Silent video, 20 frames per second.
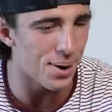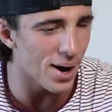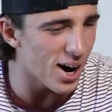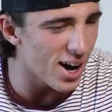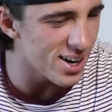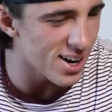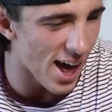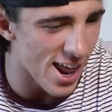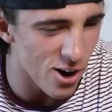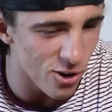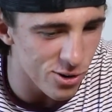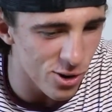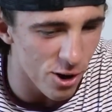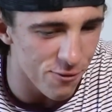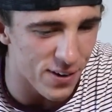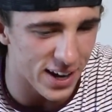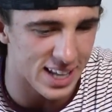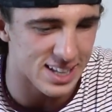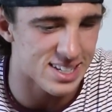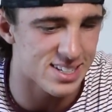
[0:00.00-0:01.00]
But I don't know
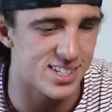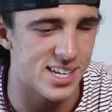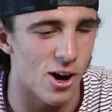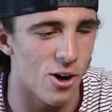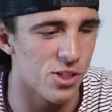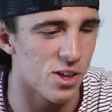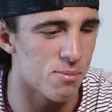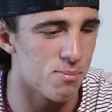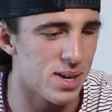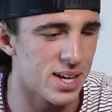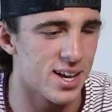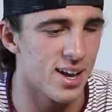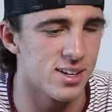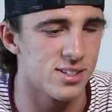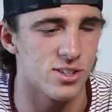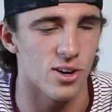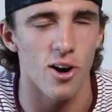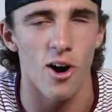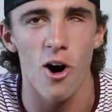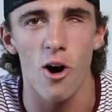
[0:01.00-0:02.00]
if I could sell them
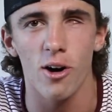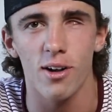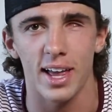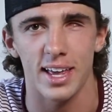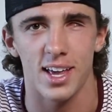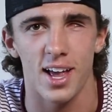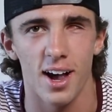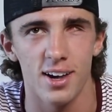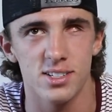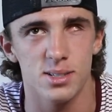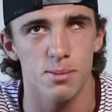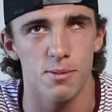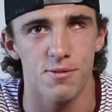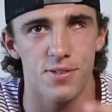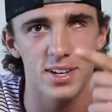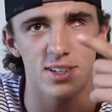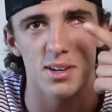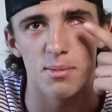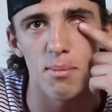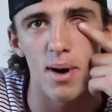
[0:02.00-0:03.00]
because they're all like custom
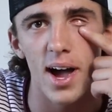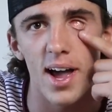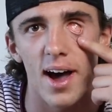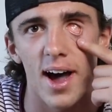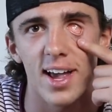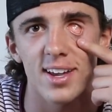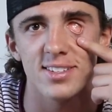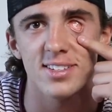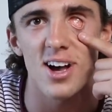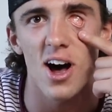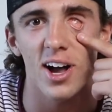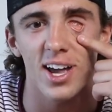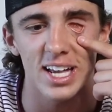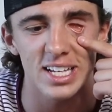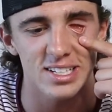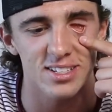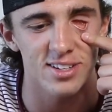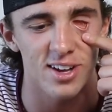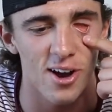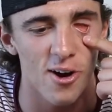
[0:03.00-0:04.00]
fit to my eye
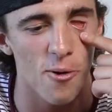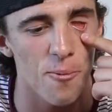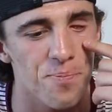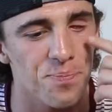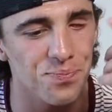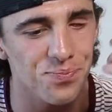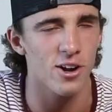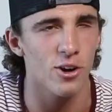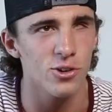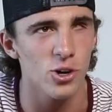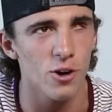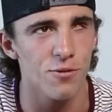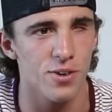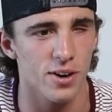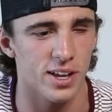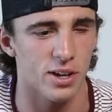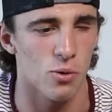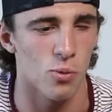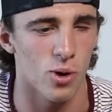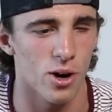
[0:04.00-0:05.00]
socket. So I don't know if
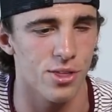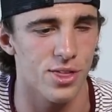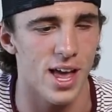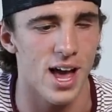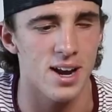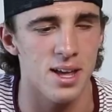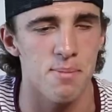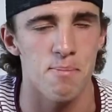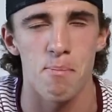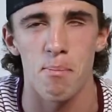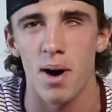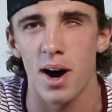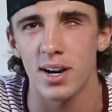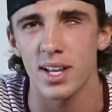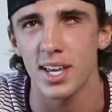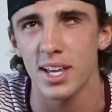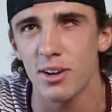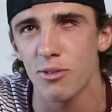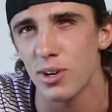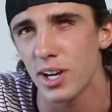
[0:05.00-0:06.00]
they're like worth any
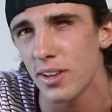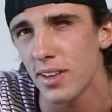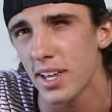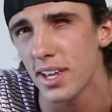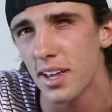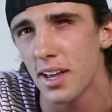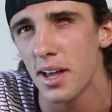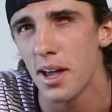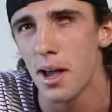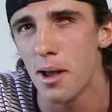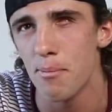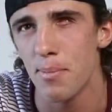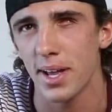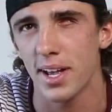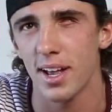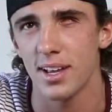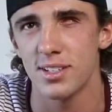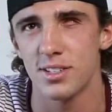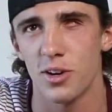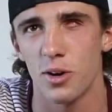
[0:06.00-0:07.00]
money really
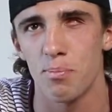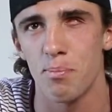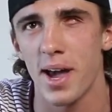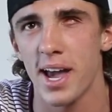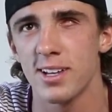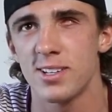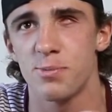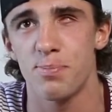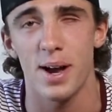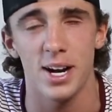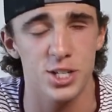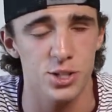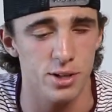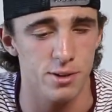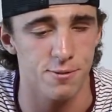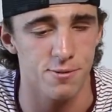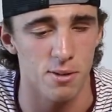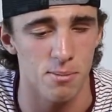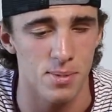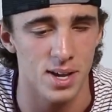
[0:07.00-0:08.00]
because they're made
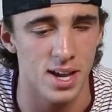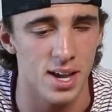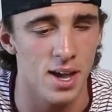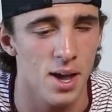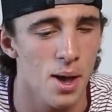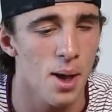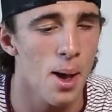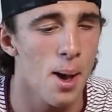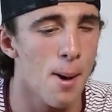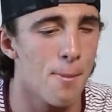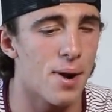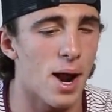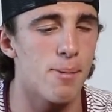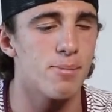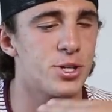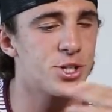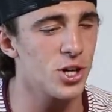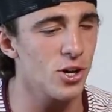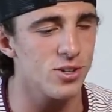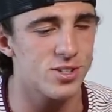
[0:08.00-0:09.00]
specially for me. But
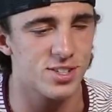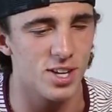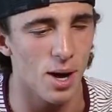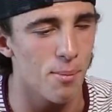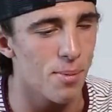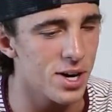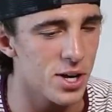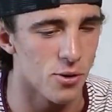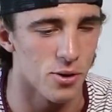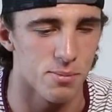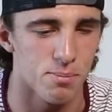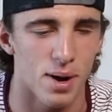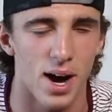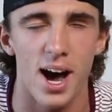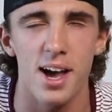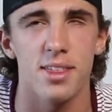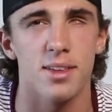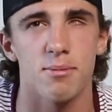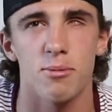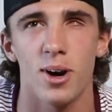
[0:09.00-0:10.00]
I'm sure somebody would
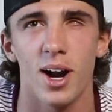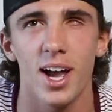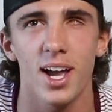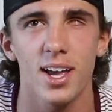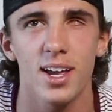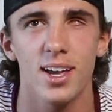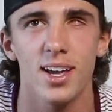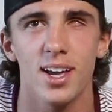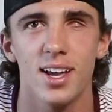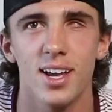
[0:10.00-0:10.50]
buy them, right?